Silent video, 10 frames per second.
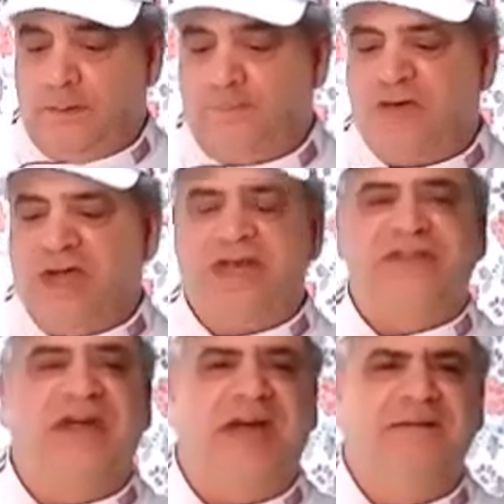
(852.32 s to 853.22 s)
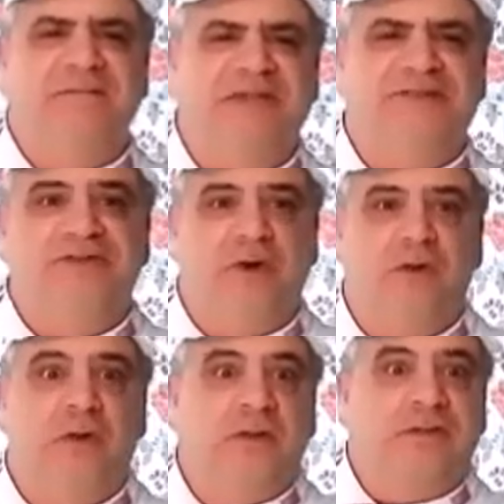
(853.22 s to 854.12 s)
I'm trying to time this
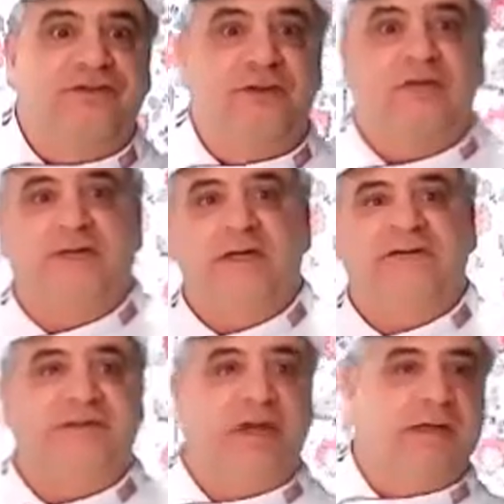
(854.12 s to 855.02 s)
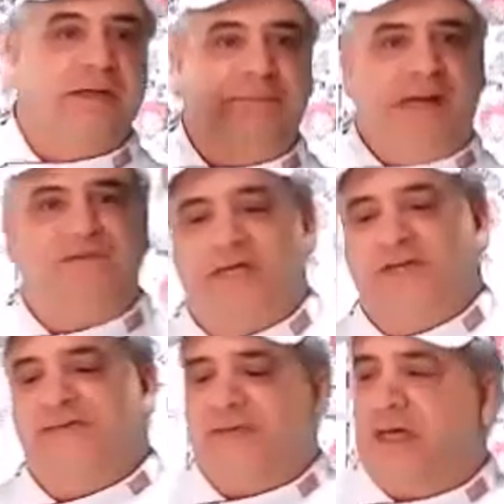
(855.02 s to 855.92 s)
so the sauce gets done, the pasta
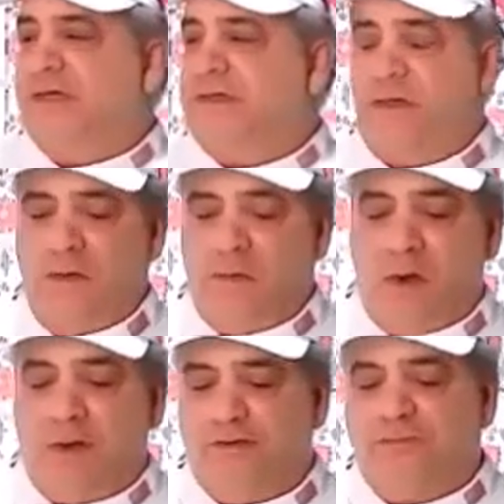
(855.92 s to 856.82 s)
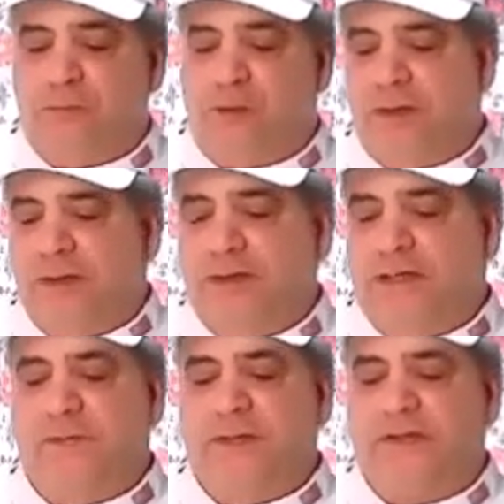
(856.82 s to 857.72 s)
gets done, water's
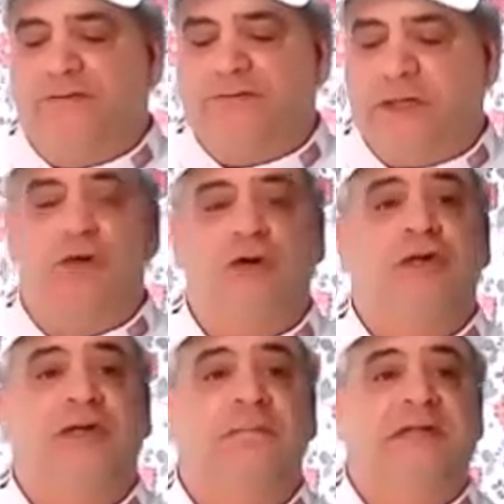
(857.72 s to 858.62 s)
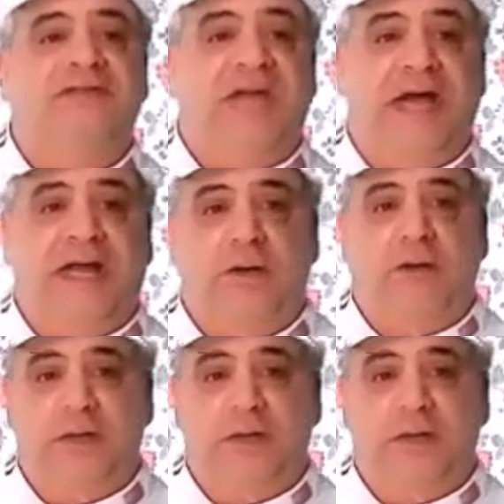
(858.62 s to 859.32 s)
boiling, and we're just going to cook and mangiare,